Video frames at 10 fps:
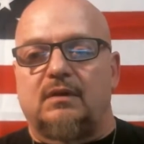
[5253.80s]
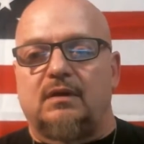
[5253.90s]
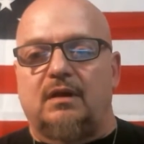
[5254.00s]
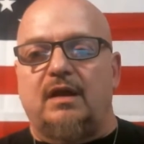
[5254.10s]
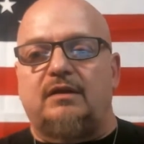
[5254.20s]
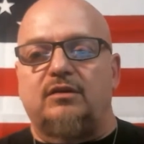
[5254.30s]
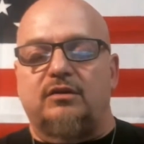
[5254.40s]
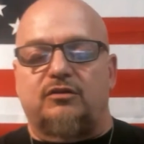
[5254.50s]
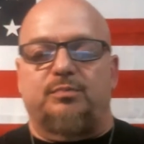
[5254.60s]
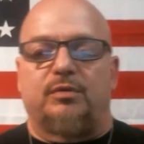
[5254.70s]
I like to
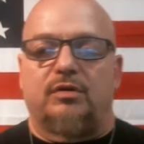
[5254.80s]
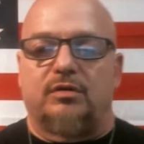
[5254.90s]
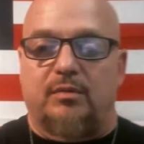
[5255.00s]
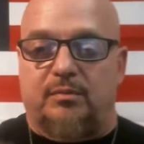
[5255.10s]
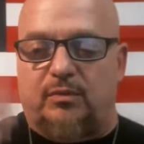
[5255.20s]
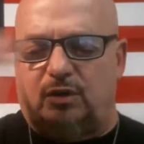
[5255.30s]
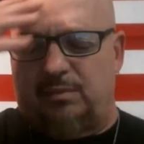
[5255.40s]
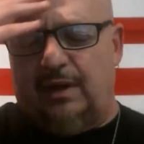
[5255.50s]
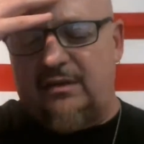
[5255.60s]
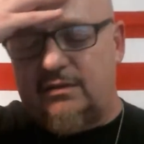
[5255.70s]
explore. Well,
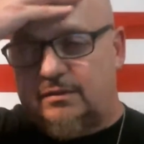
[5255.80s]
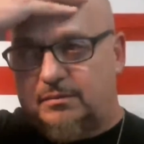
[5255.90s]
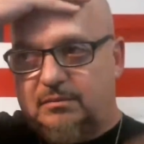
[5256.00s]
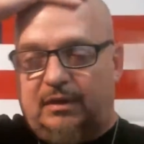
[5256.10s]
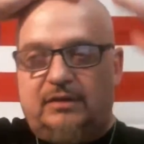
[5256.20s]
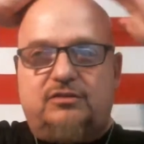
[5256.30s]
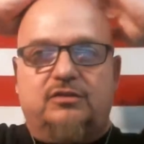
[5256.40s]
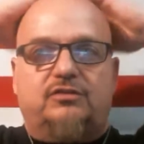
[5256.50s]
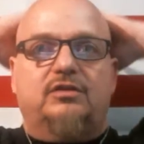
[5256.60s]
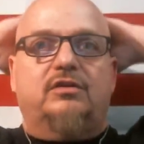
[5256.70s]
my
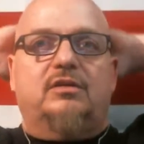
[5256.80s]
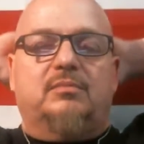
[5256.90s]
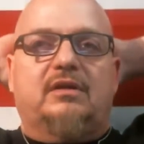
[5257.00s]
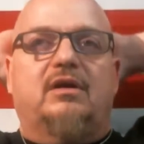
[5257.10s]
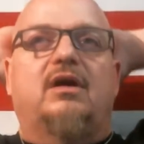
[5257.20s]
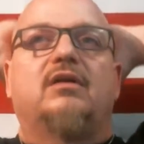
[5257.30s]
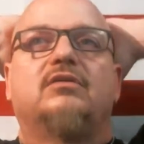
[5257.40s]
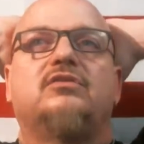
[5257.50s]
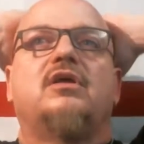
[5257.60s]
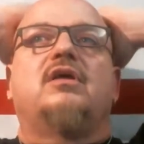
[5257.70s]
sister and my
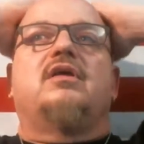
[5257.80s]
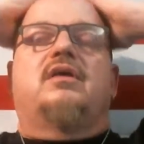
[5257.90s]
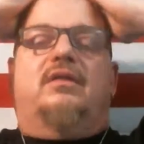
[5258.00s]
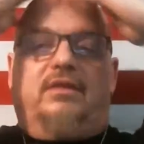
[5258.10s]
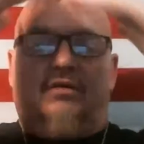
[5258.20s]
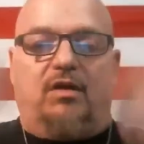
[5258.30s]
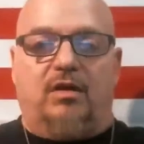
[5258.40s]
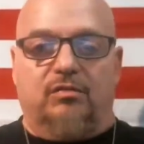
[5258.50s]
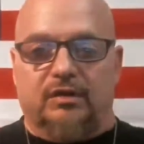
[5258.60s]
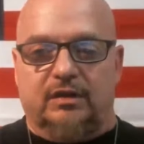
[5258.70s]
daughters, they're
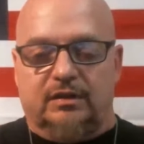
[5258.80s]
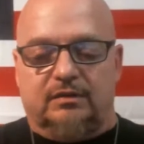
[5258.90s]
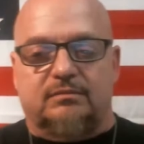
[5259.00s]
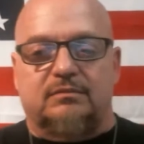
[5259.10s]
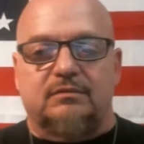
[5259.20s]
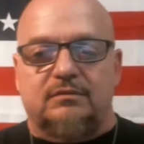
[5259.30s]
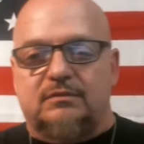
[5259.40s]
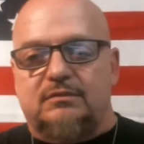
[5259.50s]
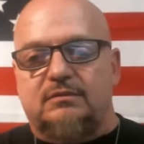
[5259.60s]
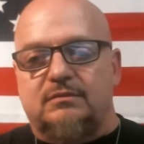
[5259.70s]
all really
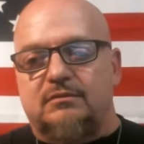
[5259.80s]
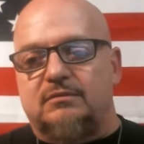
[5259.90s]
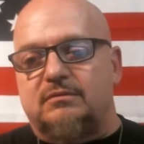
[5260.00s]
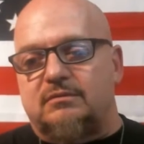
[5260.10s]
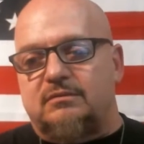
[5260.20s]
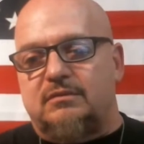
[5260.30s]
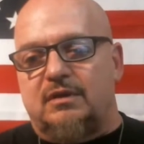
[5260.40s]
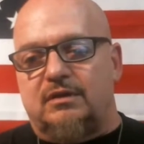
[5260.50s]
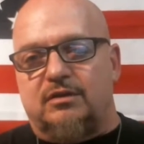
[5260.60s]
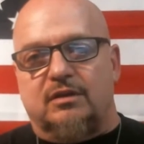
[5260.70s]

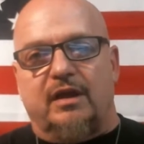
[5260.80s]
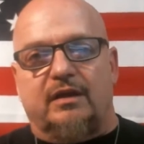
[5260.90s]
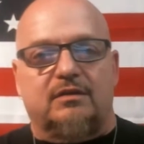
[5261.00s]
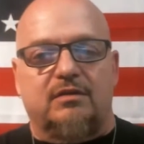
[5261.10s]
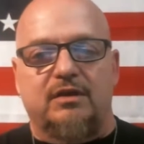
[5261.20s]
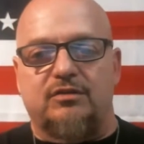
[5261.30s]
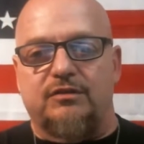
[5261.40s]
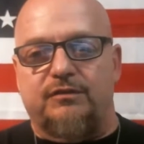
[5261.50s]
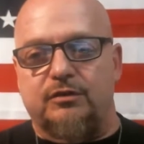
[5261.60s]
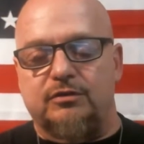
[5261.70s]
into like crazy
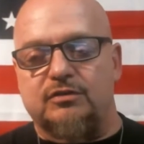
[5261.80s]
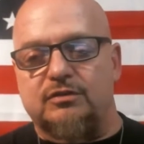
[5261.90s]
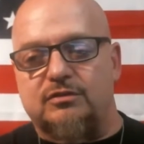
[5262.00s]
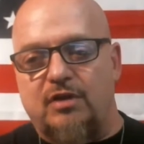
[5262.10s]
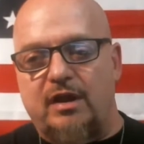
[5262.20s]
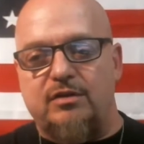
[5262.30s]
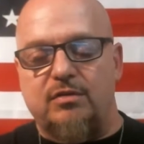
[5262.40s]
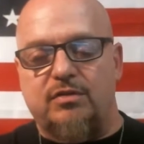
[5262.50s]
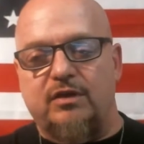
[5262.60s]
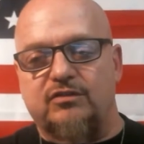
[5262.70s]
foods and trying
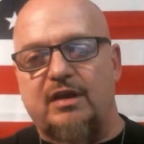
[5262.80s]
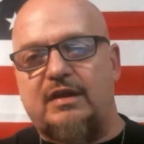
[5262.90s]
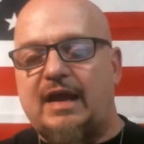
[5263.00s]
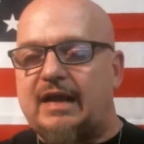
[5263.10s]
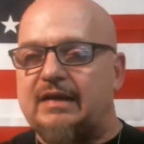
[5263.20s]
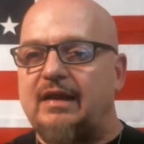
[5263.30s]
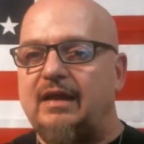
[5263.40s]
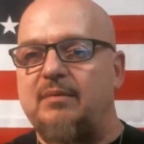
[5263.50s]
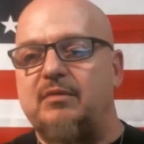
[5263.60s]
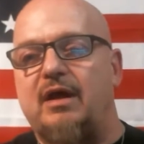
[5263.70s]
new things. I kind of
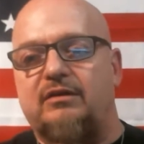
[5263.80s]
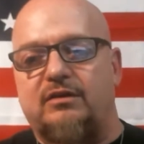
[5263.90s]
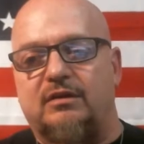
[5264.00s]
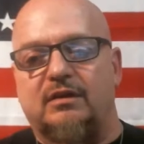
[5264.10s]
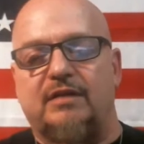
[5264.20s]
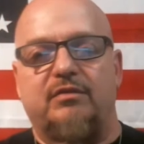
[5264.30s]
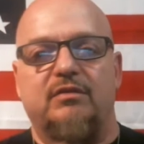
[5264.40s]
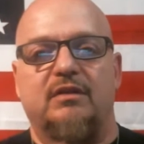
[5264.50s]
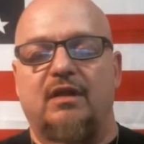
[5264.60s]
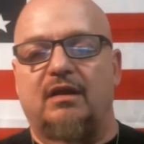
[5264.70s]
am, not to the level
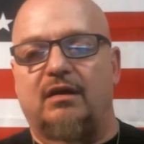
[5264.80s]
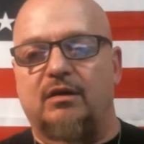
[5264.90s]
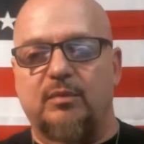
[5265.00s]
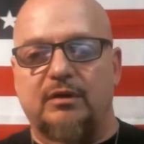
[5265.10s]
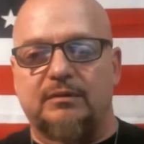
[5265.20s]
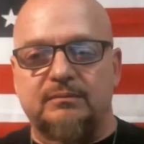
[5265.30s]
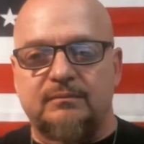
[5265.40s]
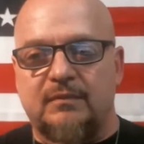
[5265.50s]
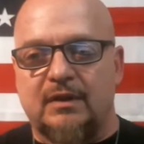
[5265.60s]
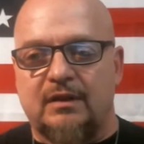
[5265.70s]
that they are, but
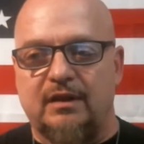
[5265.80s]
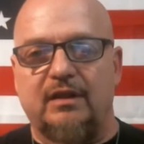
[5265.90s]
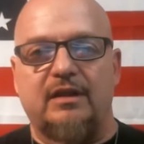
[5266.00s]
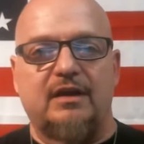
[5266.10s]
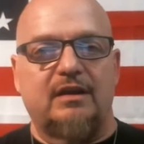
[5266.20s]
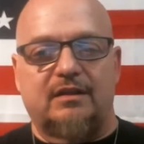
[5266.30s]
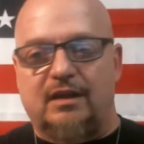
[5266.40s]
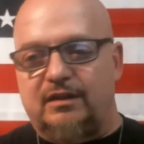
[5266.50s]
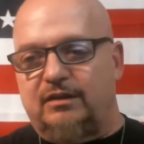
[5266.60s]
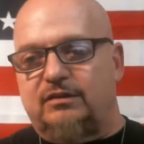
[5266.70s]
they'll eat
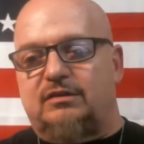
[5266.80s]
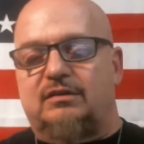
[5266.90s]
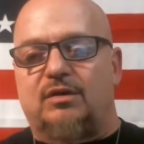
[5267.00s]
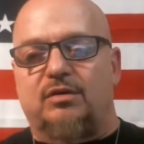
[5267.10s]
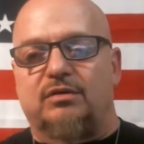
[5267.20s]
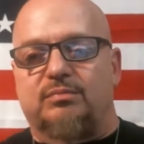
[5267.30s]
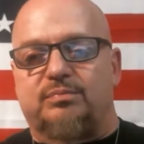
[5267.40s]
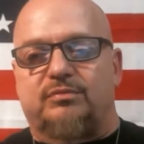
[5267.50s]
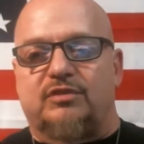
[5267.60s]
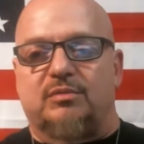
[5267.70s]
anything. They'll go to
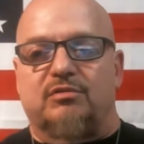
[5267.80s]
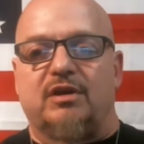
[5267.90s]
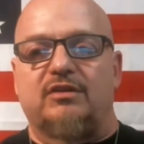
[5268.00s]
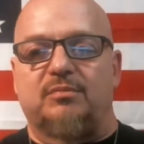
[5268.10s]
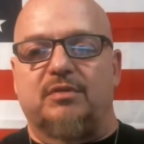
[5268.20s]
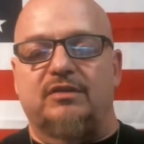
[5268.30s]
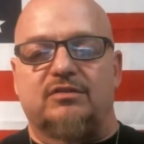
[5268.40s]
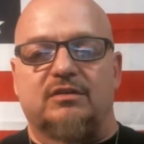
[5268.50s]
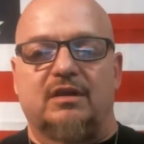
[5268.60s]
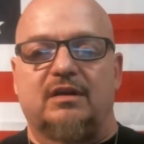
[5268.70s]
some crazy place
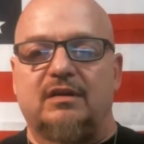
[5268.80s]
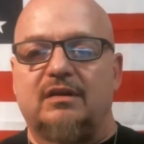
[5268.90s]
and get,